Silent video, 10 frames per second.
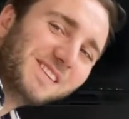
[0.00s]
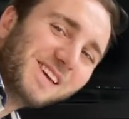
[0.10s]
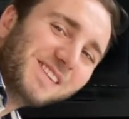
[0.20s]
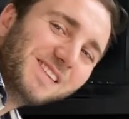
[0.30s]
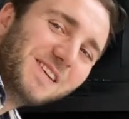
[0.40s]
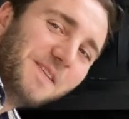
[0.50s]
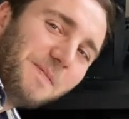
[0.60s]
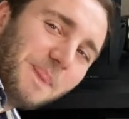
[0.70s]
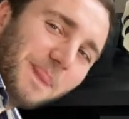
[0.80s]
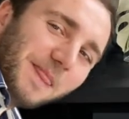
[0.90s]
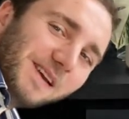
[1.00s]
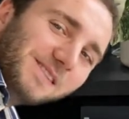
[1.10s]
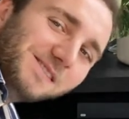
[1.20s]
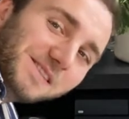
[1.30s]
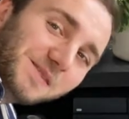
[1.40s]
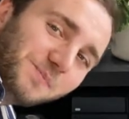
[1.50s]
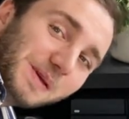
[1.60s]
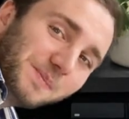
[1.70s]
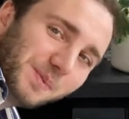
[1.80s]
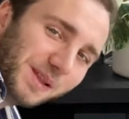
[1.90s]
yet. It's such a
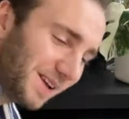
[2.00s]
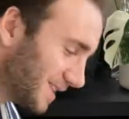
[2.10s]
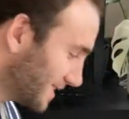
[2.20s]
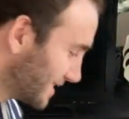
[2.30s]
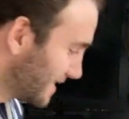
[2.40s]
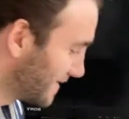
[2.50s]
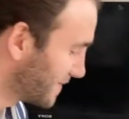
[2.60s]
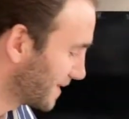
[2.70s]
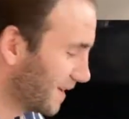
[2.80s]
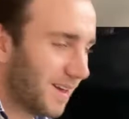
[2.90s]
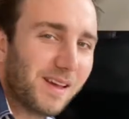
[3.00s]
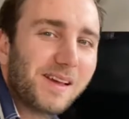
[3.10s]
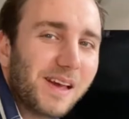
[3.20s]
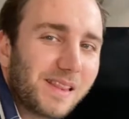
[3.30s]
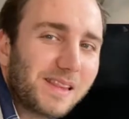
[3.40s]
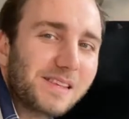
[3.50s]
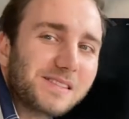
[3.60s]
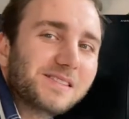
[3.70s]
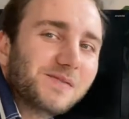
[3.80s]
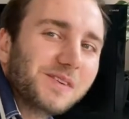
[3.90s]
big plant. At
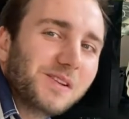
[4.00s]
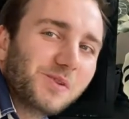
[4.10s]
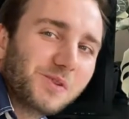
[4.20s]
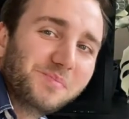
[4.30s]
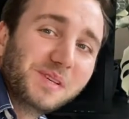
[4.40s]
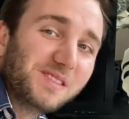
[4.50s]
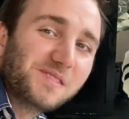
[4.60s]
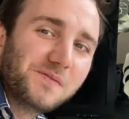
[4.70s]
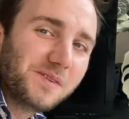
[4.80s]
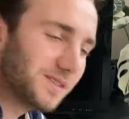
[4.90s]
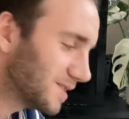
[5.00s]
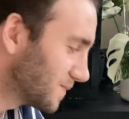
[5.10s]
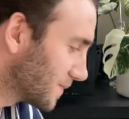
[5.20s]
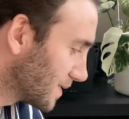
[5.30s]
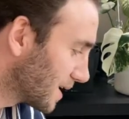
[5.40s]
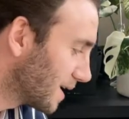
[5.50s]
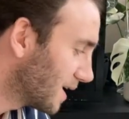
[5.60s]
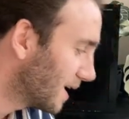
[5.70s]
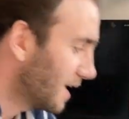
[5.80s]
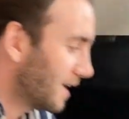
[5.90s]
least the one on the picture was,
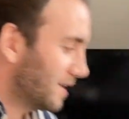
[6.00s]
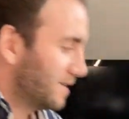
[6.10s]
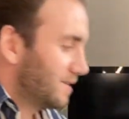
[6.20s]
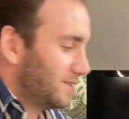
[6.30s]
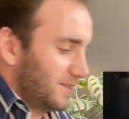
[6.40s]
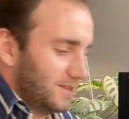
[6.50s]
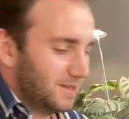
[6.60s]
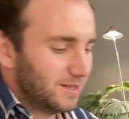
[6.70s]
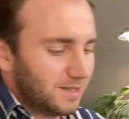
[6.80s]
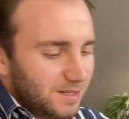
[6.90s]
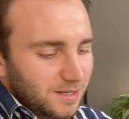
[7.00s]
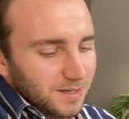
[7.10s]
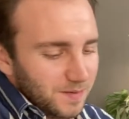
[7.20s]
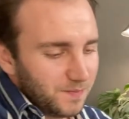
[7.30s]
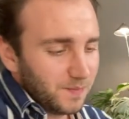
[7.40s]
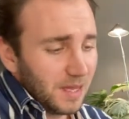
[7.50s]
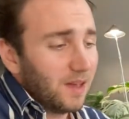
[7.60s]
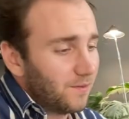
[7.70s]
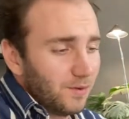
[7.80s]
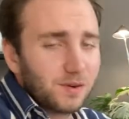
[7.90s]
and yeah,
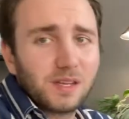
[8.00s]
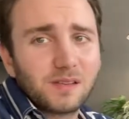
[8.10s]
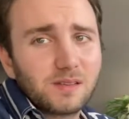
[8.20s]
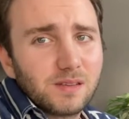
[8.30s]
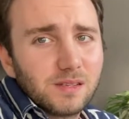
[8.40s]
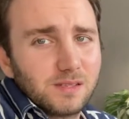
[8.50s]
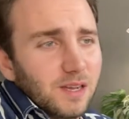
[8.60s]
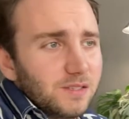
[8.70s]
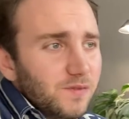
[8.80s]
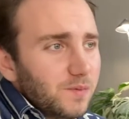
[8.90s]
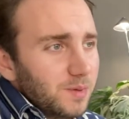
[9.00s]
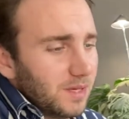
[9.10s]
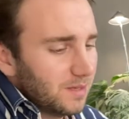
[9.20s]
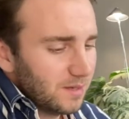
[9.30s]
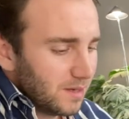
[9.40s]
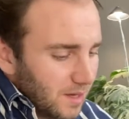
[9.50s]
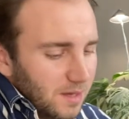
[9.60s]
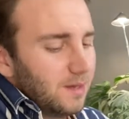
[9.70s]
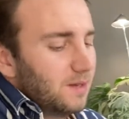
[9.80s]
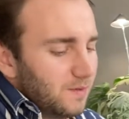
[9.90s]
for that size of a plant,
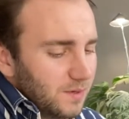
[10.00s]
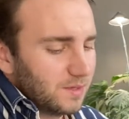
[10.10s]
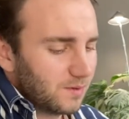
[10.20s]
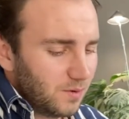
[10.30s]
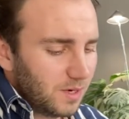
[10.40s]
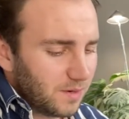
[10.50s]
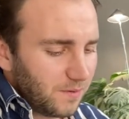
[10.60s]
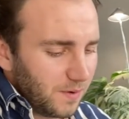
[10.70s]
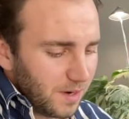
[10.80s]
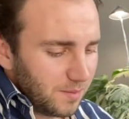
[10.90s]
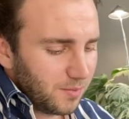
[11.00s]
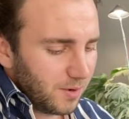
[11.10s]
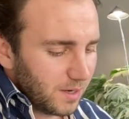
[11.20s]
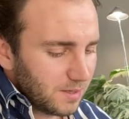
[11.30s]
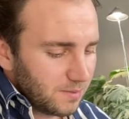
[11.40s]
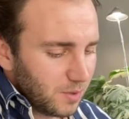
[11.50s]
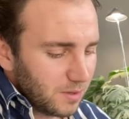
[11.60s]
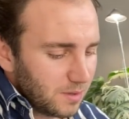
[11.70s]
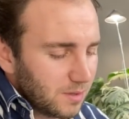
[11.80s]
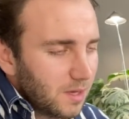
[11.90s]
it was quite a fair price
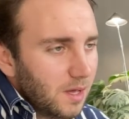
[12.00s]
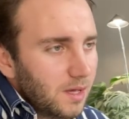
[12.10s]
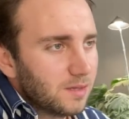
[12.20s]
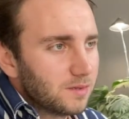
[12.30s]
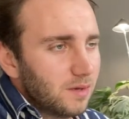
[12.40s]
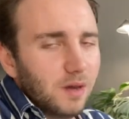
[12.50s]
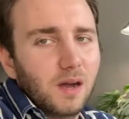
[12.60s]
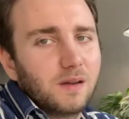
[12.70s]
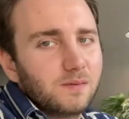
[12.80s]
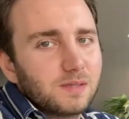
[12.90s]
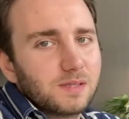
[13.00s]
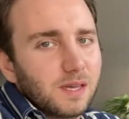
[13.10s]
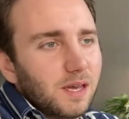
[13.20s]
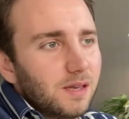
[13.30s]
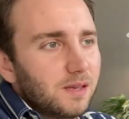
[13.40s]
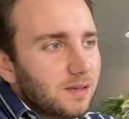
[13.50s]
point. So I will say